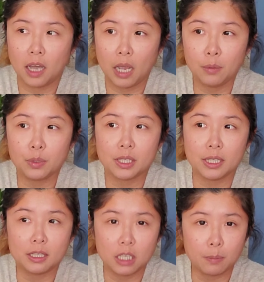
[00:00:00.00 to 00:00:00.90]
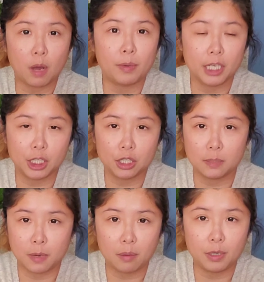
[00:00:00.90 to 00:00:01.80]
would say seed propagation
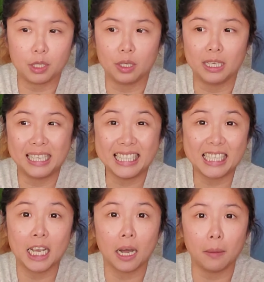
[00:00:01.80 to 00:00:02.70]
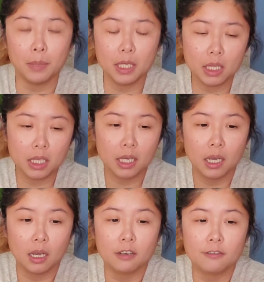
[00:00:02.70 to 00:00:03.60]
is probably the least common
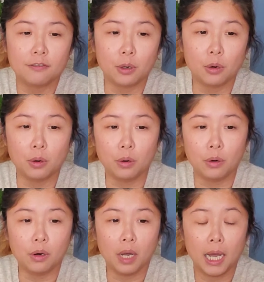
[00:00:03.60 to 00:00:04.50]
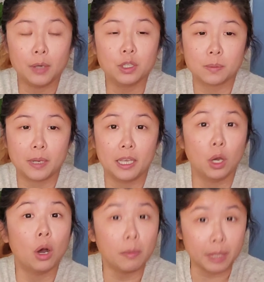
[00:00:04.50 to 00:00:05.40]
for houseplant
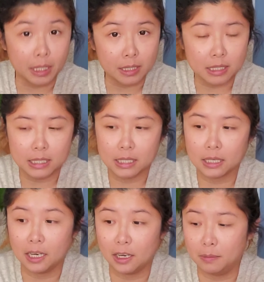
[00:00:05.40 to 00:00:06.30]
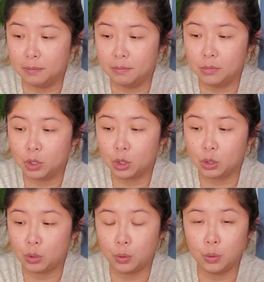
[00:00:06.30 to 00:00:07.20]
hobbyists
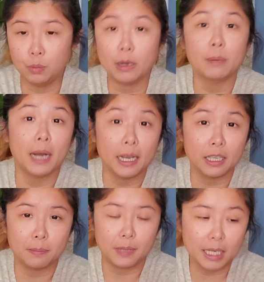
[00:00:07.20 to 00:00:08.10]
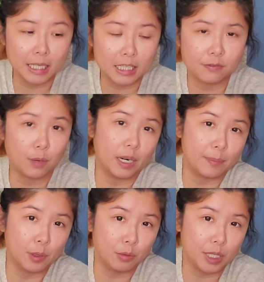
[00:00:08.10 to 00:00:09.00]
to multiply their plants for
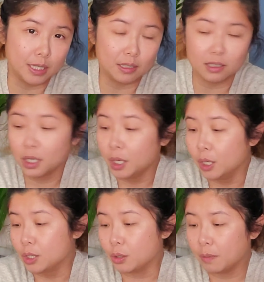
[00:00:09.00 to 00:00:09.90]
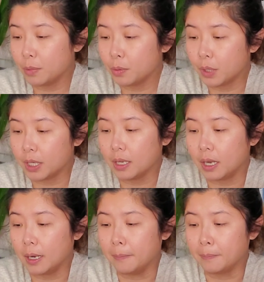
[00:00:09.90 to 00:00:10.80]
multiple reasons. So number one,
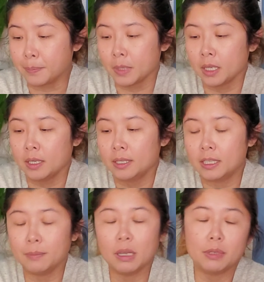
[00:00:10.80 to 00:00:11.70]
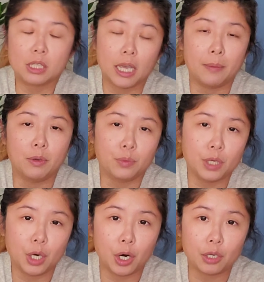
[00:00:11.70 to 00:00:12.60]
sometimes it can be
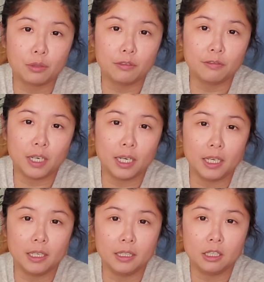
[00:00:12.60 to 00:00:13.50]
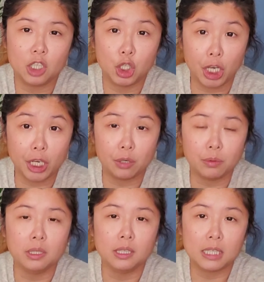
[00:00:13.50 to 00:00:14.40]
really hard to find
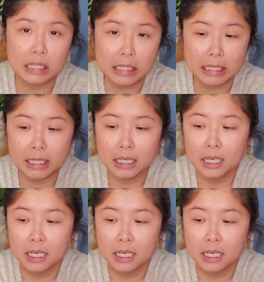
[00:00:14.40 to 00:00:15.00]
genuine seed